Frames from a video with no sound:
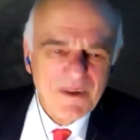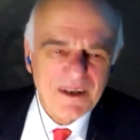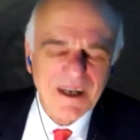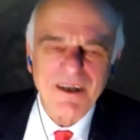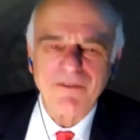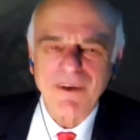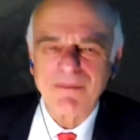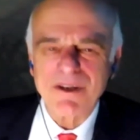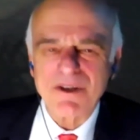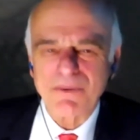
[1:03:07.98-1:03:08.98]
Thank you very
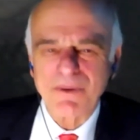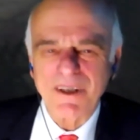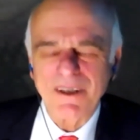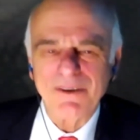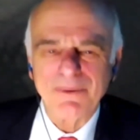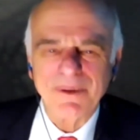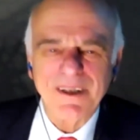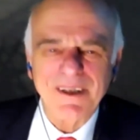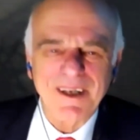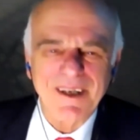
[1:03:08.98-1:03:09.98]
much, Twee.
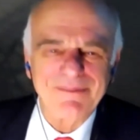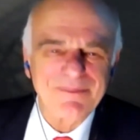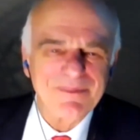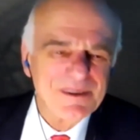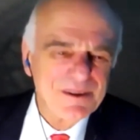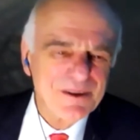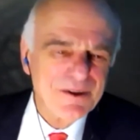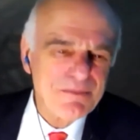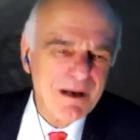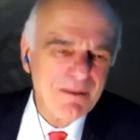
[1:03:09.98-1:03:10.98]
Twee,
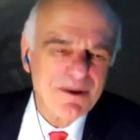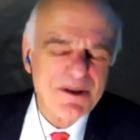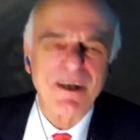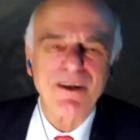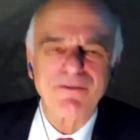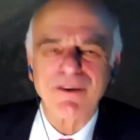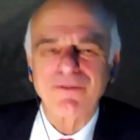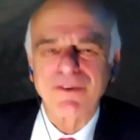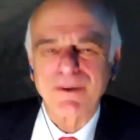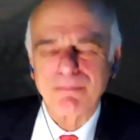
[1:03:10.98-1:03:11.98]
whose mum was over
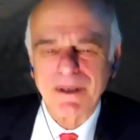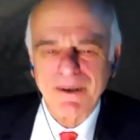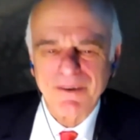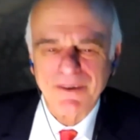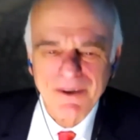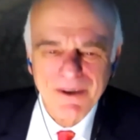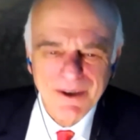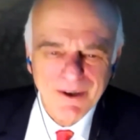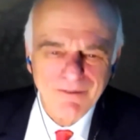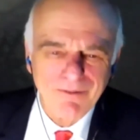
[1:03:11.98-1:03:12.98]
for the birth
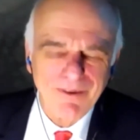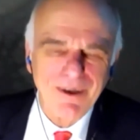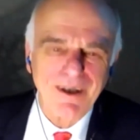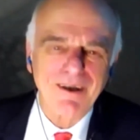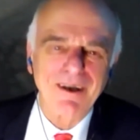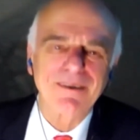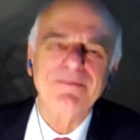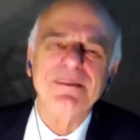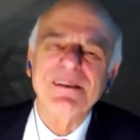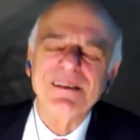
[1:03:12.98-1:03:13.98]
of Lara,
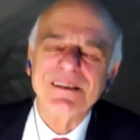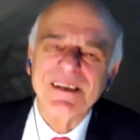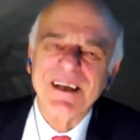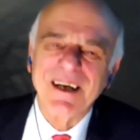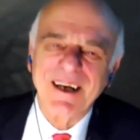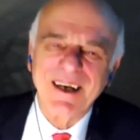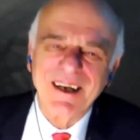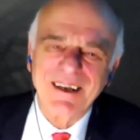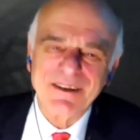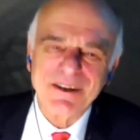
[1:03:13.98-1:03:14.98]

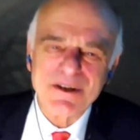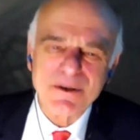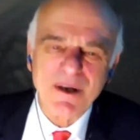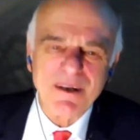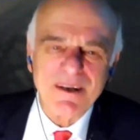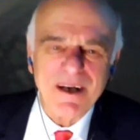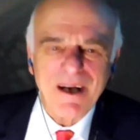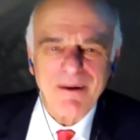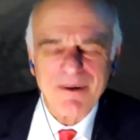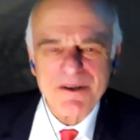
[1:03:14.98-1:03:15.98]
and just went,
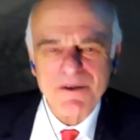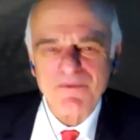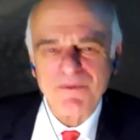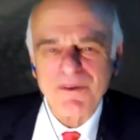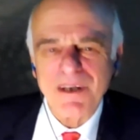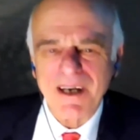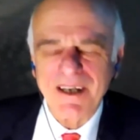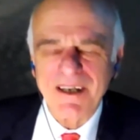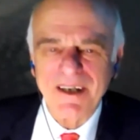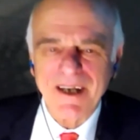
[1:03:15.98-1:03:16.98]
was
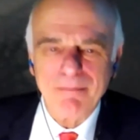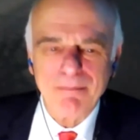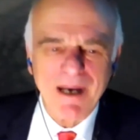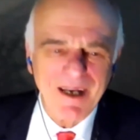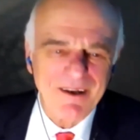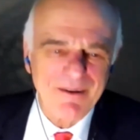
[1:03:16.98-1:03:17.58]
lucky to get back.